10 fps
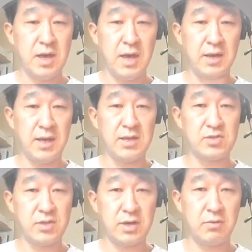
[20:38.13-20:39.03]
and
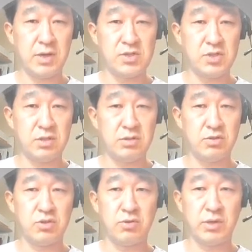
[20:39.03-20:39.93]
answer that question
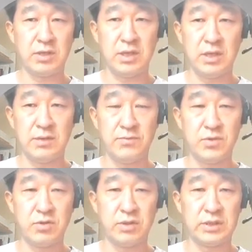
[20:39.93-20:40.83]
during
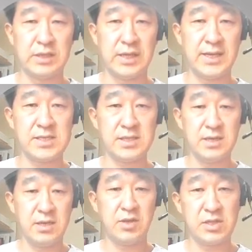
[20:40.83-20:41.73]
the class,
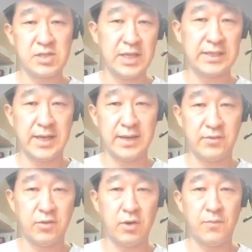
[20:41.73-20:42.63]
things like
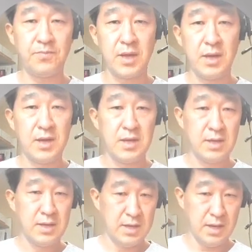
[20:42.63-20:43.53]
that. So
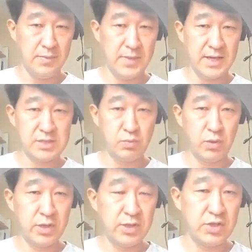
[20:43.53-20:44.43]
that's
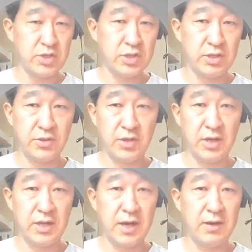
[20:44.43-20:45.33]
one additional
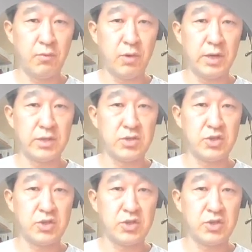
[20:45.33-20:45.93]
thing I wanted to